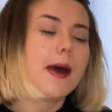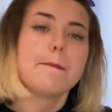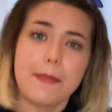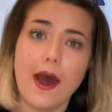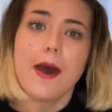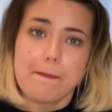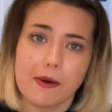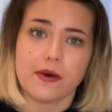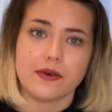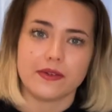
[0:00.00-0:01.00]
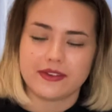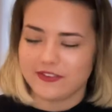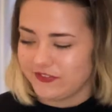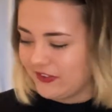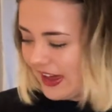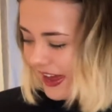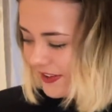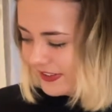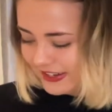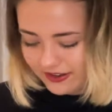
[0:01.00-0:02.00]
Purple.
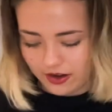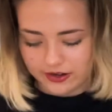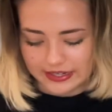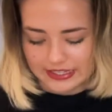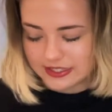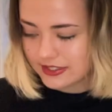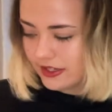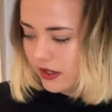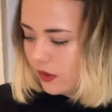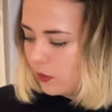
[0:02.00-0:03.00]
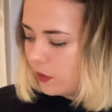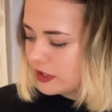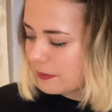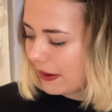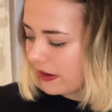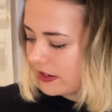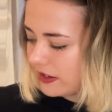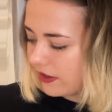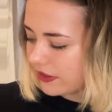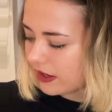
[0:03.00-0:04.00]
Very nice. What about
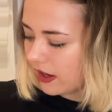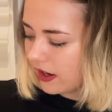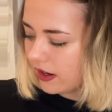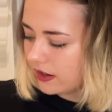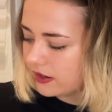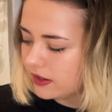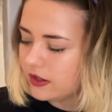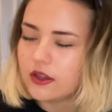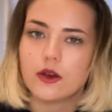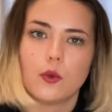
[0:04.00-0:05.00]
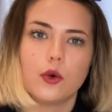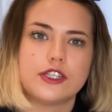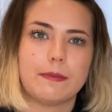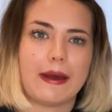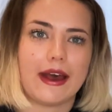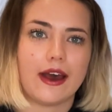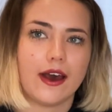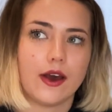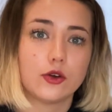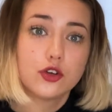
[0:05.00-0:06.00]
another colour? What
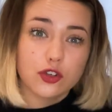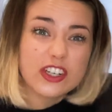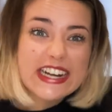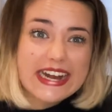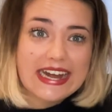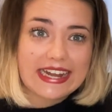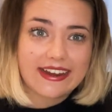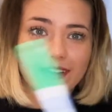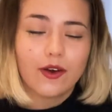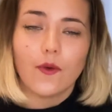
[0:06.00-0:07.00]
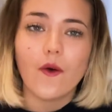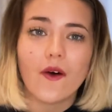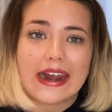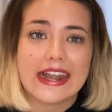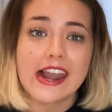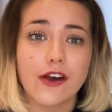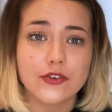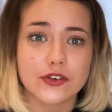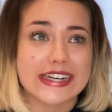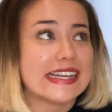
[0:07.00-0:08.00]
about green? Oh, I love
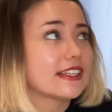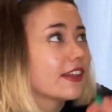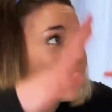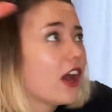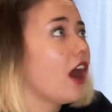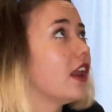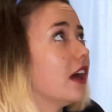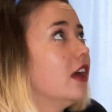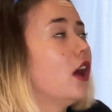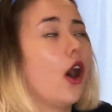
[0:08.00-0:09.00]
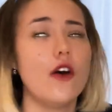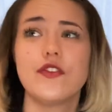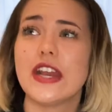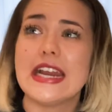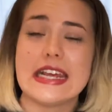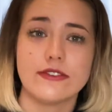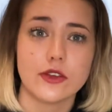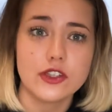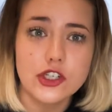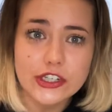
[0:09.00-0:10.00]
green. It's like the colour of the leaves on
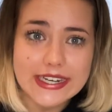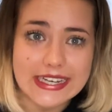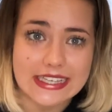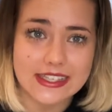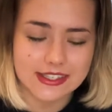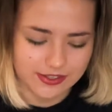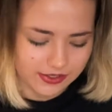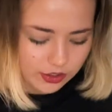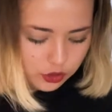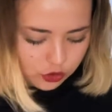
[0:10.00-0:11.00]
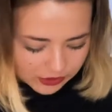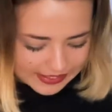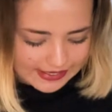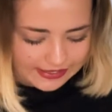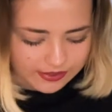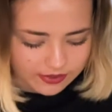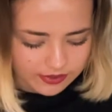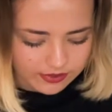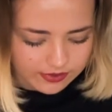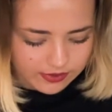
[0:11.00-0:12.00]
the trees. Green.
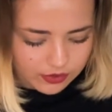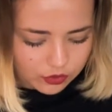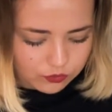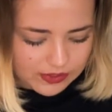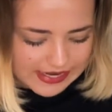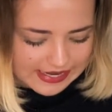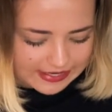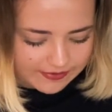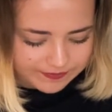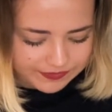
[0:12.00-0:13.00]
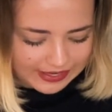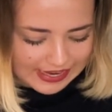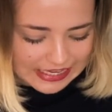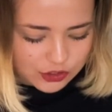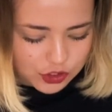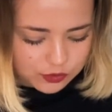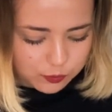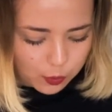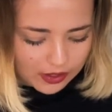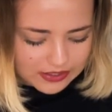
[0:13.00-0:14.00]
Green is just
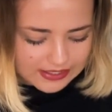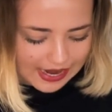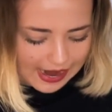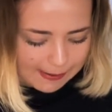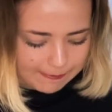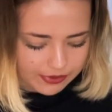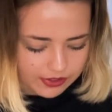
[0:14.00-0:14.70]
one tap.